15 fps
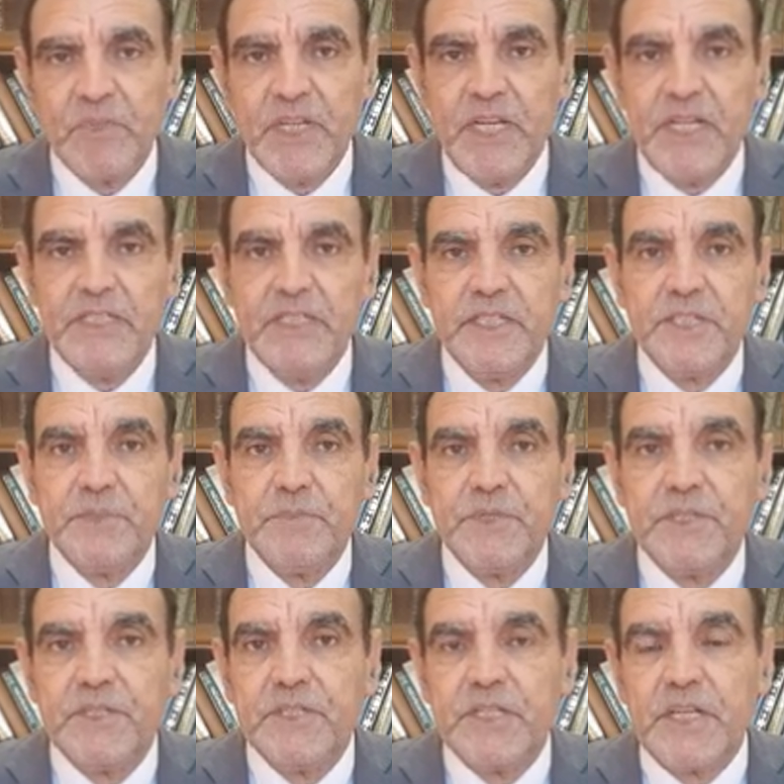And these
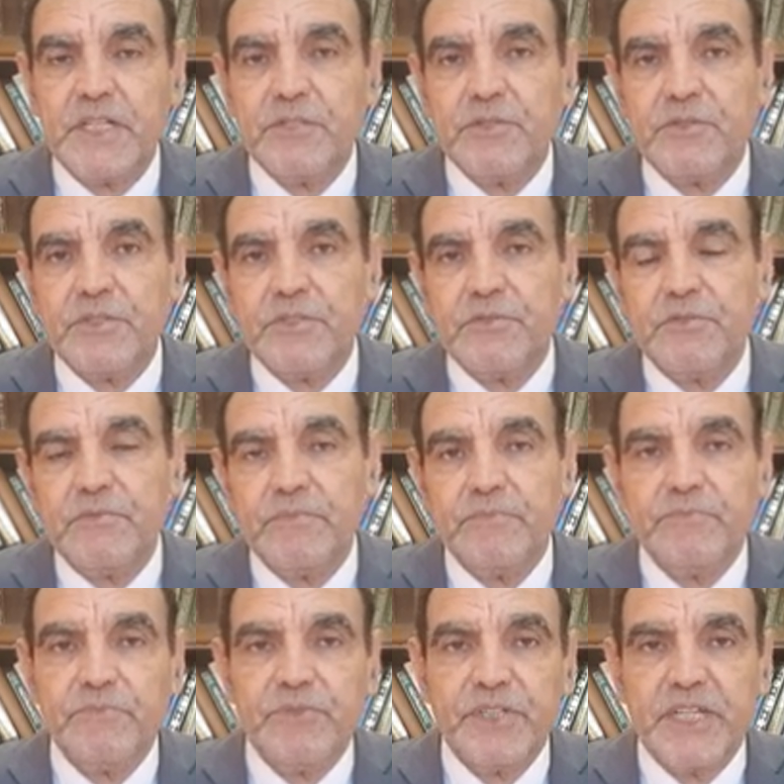pesticides
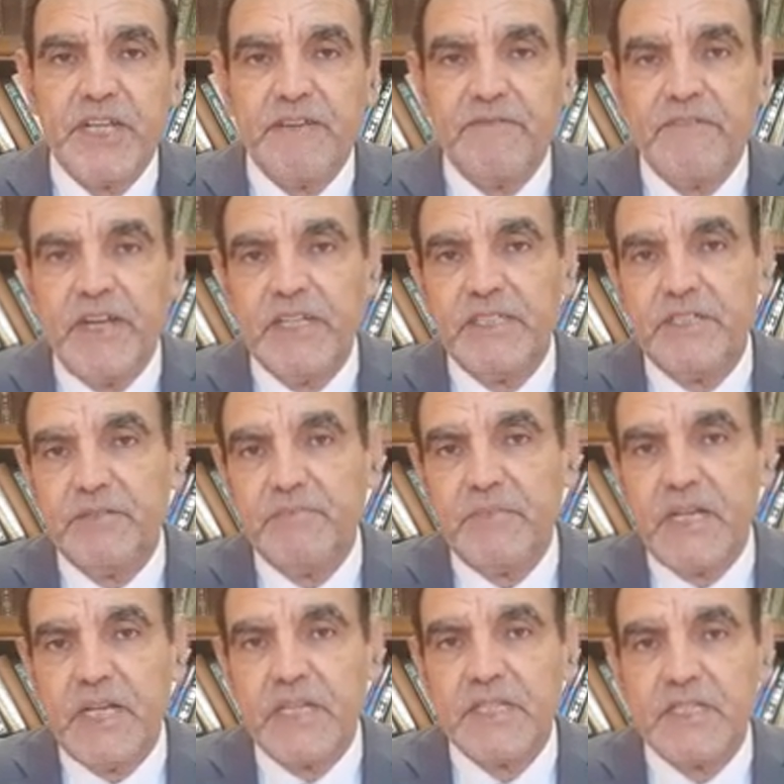also, we can find
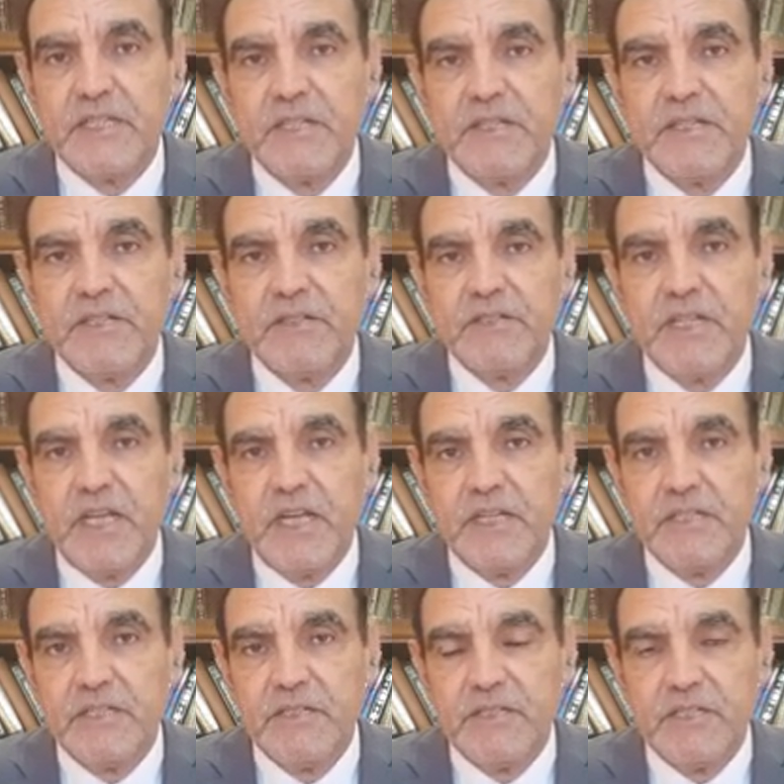them as
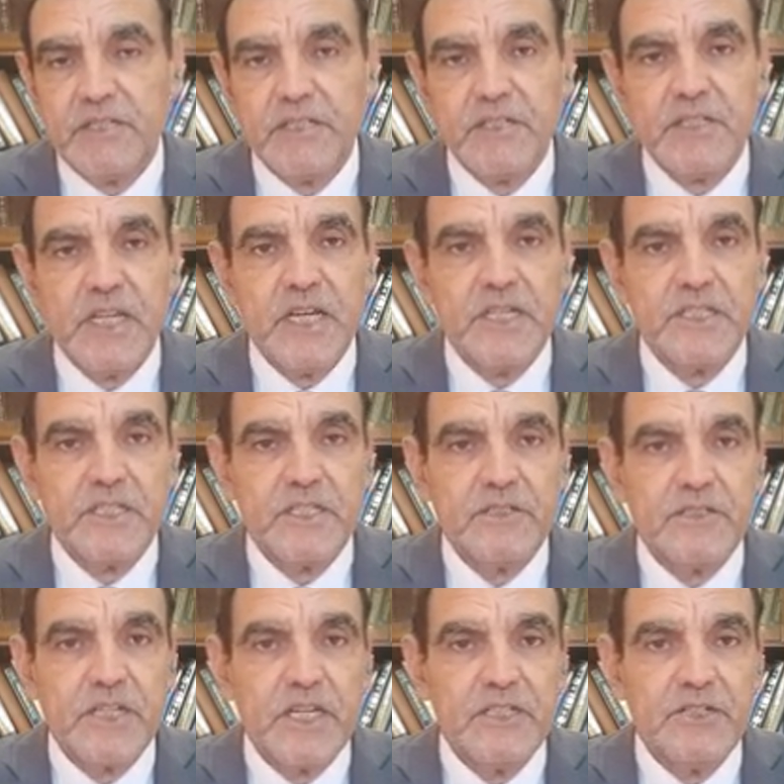insecticides
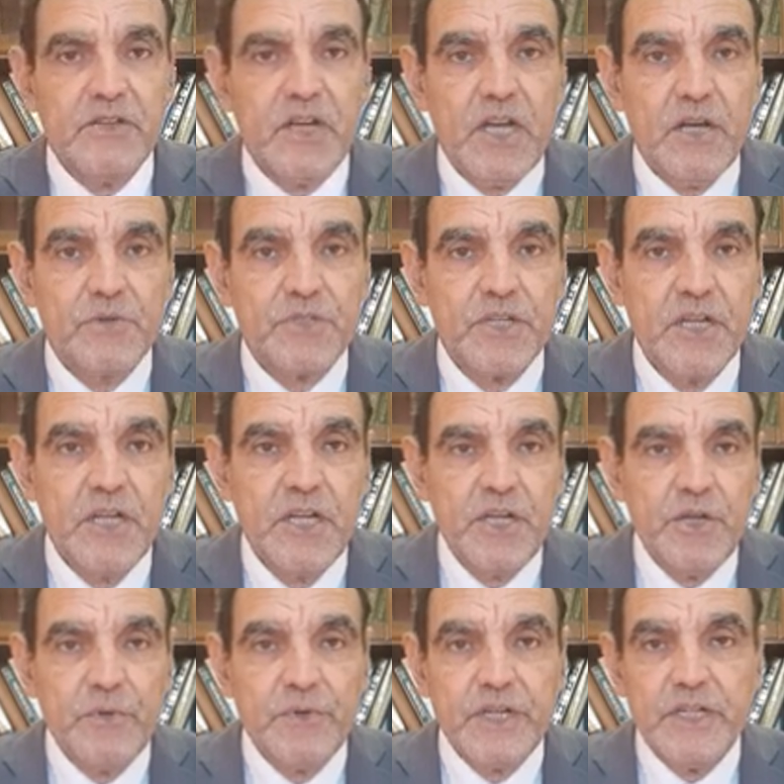inside the house
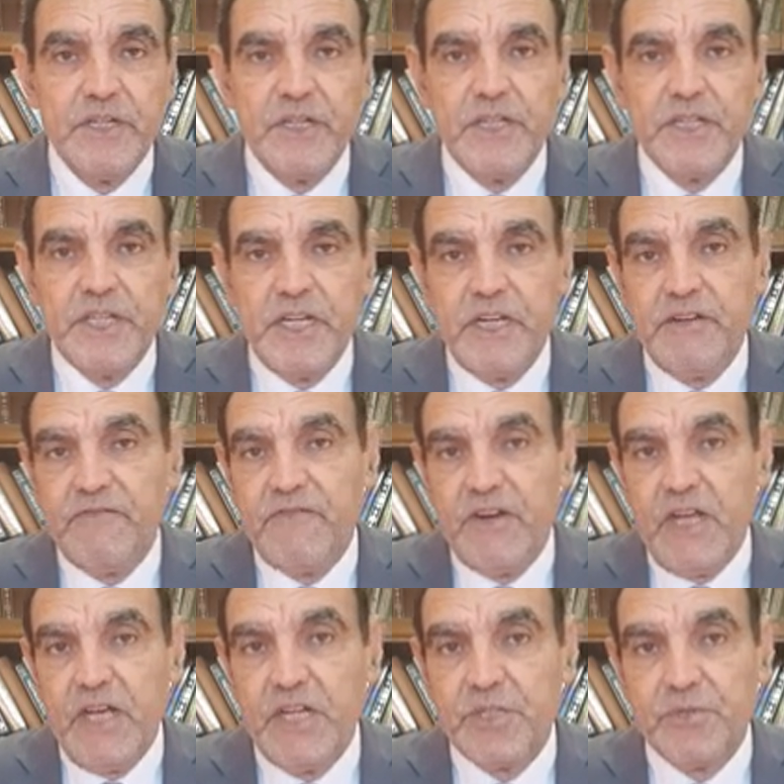when killing
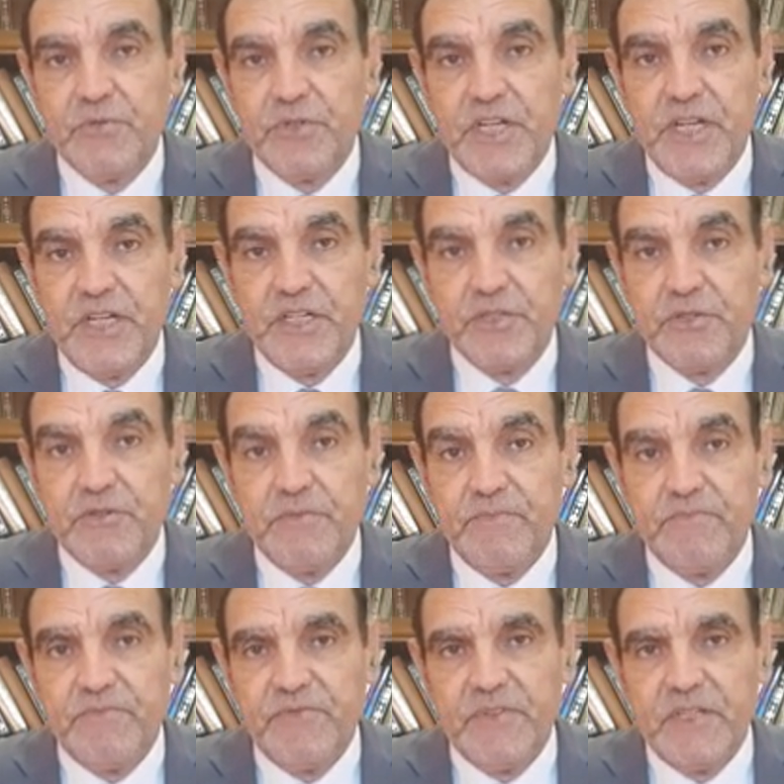flies or killing
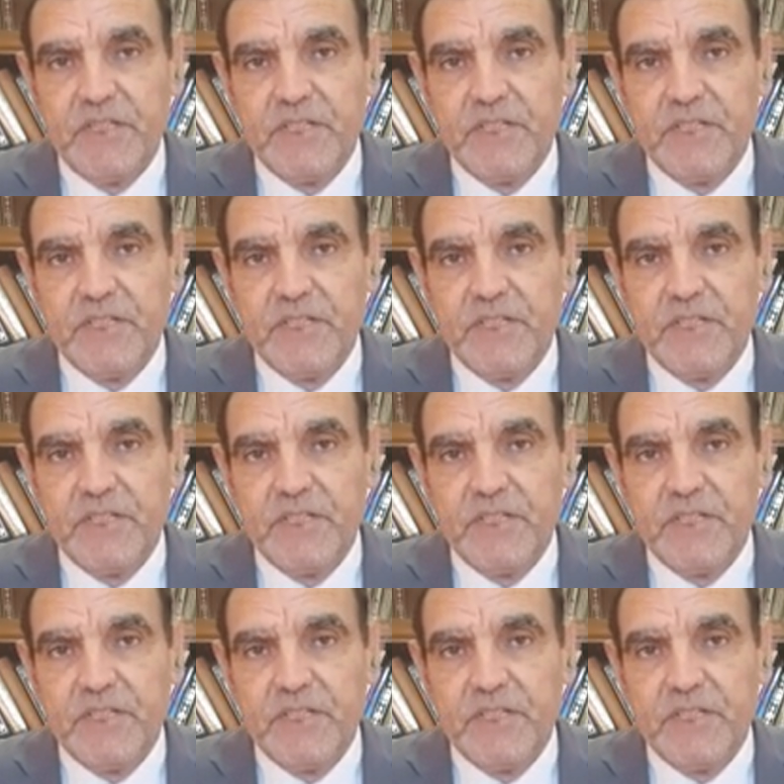some